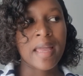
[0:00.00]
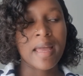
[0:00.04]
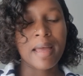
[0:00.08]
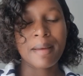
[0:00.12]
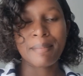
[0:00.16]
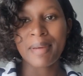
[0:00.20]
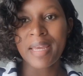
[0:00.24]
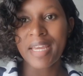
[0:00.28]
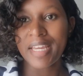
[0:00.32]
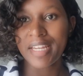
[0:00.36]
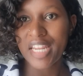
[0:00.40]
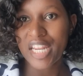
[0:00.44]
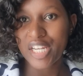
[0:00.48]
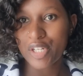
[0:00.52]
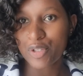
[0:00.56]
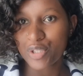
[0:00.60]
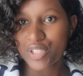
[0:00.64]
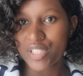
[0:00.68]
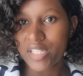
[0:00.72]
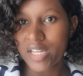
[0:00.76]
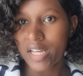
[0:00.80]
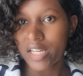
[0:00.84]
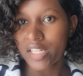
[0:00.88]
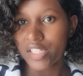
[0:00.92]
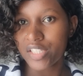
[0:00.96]
Headed to
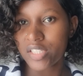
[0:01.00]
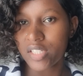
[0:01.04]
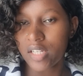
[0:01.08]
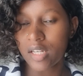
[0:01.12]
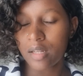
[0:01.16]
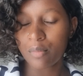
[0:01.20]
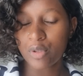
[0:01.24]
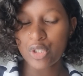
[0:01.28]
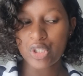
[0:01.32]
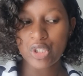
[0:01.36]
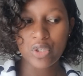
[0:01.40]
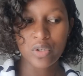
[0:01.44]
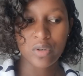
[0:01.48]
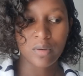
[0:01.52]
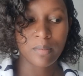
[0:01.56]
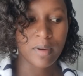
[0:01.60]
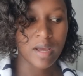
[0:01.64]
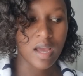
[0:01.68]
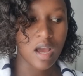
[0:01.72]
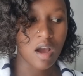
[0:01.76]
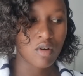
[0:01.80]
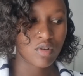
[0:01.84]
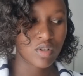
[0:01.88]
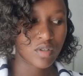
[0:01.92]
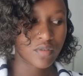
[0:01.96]
church. Let me show you my
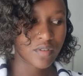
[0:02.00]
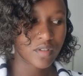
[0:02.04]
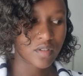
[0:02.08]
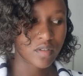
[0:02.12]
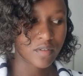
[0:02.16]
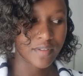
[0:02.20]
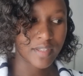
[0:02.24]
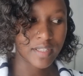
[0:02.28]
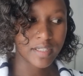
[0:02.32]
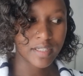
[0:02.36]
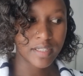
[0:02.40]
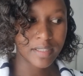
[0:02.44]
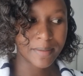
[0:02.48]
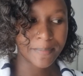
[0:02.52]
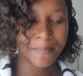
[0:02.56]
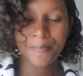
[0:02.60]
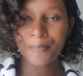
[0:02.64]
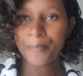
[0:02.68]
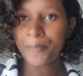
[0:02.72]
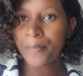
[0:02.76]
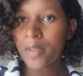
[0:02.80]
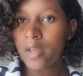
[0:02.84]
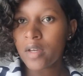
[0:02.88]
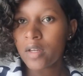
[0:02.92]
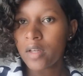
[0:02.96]
outfit of the day.
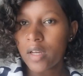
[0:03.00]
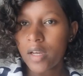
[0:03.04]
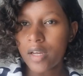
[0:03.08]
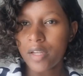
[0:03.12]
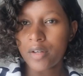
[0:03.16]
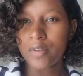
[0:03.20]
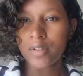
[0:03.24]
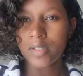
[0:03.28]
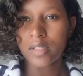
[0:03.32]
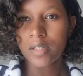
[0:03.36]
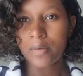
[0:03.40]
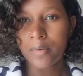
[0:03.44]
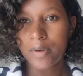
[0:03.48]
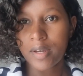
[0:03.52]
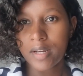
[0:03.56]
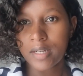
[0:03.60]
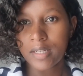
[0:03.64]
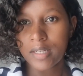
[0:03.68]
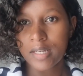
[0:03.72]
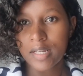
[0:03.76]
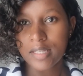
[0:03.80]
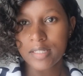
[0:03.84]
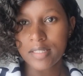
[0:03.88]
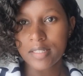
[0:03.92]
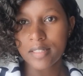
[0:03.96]
I don't want to wear
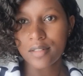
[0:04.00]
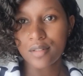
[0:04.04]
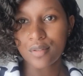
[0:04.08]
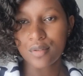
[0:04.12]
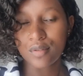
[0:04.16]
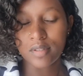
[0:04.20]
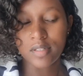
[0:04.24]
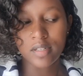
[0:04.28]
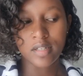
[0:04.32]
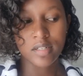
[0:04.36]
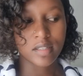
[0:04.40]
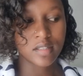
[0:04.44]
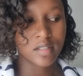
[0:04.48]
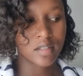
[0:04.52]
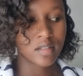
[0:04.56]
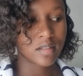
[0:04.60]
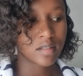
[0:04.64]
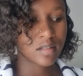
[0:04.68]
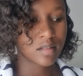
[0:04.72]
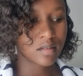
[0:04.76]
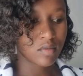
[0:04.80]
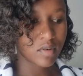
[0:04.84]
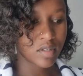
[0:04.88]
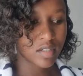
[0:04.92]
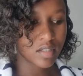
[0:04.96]
glasses today. I
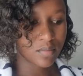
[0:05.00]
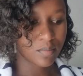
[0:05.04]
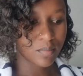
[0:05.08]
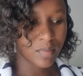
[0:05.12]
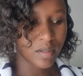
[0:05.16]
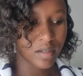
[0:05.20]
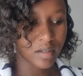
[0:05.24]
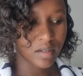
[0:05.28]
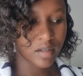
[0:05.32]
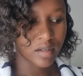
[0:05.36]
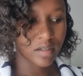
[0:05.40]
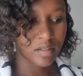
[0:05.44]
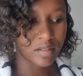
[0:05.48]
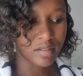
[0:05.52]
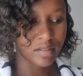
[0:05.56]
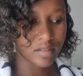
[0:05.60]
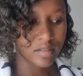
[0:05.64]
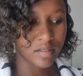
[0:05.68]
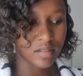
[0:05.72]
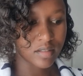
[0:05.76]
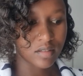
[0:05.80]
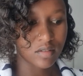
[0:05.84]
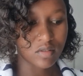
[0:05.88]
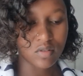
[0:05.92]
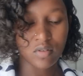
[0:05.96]
just want my eyes
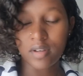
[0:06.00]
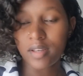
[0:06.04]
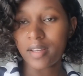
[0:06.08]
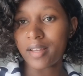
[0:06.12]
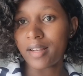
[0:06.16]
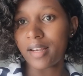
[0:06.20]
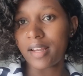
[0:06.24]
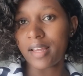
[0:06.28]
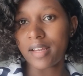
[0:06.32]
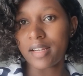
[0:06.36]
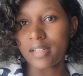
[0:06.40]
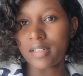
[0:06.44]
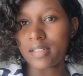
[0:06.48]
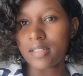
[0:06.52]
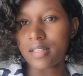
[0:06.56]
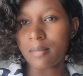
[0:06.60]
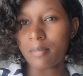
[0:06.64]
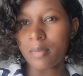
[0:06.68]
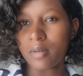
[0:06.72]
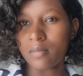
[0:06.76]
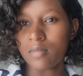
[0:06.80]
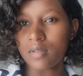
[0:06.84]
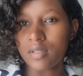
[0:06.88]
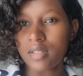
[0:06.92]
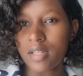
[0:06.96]
zizoe light.
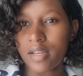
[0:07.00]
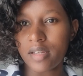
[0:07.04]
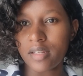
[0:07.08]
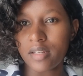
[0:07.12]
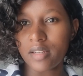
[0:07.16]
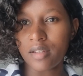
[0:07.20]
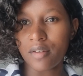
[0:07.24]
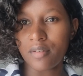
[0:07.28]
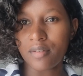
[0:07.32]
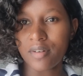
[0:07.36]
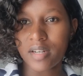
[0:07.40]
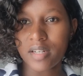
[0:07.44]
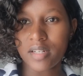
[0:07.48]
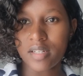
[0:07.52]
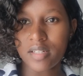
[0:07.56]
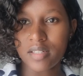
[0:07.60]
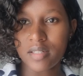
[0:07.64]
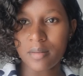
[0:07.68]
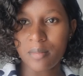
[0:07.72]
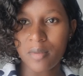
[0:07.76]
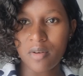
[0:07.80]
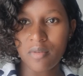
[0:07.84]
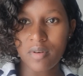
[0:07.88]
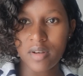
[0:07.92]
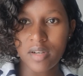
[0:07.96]
Sababu sahi already
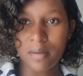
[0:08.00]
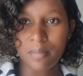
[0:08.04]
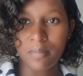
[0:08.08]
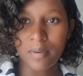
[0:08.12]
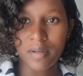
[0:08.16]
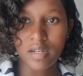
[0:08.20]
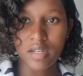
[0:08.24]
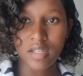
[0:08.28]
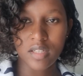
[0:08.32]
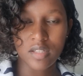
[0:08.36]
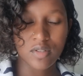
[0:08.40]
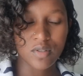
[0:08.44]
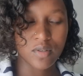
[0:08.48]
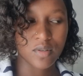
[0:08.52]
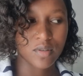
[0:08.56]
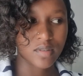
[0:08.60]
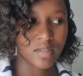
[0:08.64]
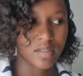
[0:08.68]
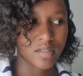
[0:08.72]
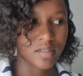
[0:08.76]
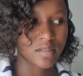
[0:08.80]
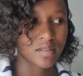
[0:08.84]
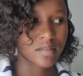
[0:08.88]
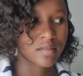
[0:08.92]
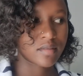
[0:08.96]
zimekuwa dependent
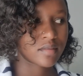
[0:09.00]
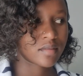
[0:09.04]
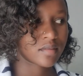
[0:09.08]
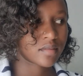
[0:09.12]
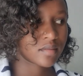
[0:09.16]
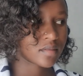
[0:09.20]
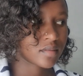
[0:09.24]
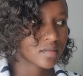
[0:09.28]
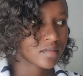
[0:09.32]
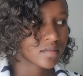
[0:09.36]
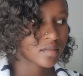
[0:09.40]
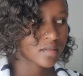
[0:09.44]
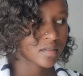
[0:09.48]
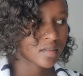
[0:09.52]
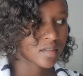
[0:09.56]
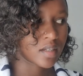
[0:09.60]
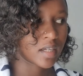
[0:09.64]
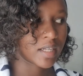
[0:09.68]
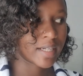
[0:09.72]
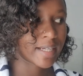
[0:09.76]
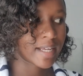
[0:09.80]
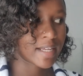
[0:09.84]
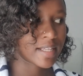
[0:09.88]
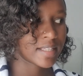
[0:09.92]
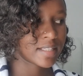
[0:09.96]
on the
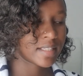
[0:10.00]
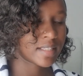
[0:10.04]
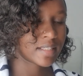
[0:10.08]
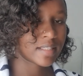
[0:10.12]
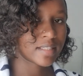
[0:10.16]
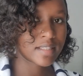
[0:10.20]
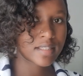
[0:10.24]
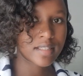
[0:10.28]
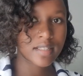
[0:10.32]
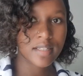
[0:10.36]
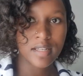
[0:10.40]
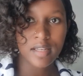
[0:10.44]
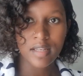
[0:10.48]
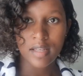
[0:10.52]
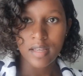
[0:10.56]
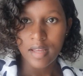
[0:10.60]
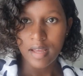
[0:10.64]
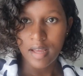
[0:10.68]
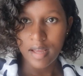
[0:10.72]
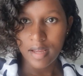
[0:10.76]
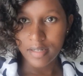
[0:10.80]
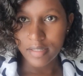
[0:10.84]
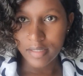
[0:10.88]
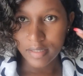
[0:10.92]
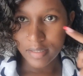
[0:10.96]
glasses.
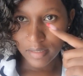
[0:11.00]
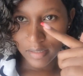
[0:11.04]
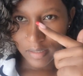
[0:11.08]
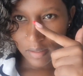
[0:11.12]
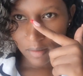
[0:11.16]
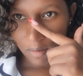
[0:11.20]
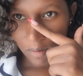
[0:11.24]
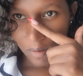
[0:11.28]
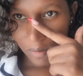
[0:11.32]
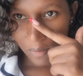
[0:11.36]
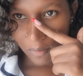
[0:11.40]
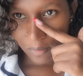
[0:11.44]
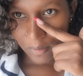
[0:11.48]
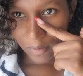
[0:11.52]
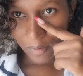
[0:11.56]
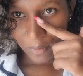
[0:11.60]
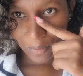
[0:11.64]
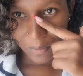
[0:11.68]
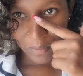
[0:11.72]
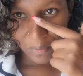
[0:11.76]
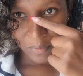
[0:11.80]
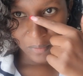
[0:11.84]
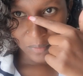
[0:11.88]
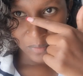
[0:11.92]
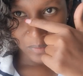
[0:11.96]
Adi nilikuwa naona
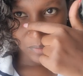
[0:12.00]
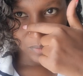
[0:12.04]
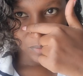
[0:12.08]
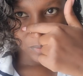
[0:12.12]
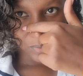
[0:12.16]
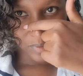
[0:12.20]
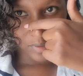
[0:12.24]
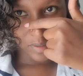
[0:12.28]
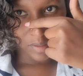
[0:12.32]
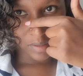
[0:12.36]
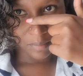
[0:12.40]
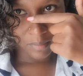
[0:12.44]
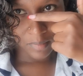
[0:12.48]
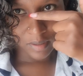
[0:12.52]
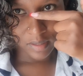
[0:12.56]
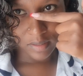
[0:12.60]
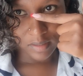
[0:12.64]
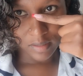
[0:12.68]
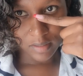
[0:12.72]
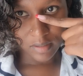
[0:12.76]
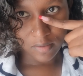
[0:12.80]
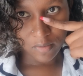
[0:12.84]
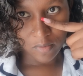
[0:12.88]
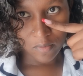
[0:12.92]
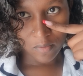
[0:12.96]
huku
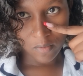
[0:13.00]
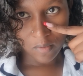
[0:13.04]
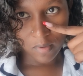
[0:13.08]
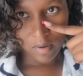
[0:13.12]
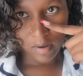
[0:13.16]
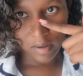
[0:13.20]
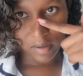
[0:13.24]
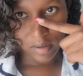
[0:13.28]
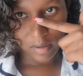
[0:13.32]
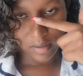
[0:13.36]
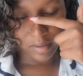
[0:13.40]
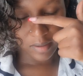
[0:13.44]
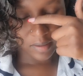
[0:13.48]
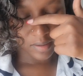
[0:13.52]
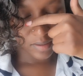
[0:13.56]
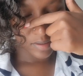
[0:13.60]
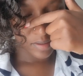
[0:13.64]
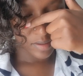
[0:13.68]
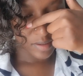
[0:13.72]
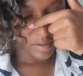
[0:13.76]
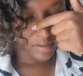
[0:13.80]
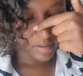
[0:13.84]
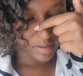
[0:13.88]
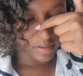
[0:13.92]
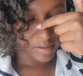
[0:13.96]
nimeanza kuwa
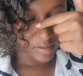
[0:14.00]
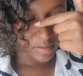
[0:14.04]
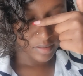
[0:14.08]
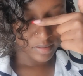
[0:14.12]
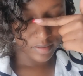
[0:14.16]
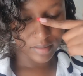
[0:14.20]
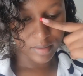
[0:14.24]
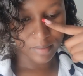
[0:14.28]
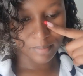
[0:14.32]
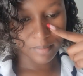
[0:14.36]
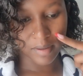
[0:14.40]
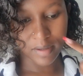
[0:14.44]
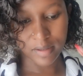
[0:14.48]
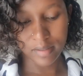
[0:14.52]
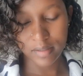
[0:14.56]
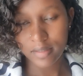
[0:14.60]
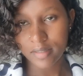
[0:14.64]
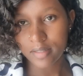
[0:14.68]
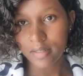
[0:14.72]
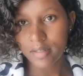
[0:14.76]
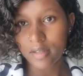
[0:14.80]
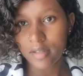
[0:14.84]
na the max.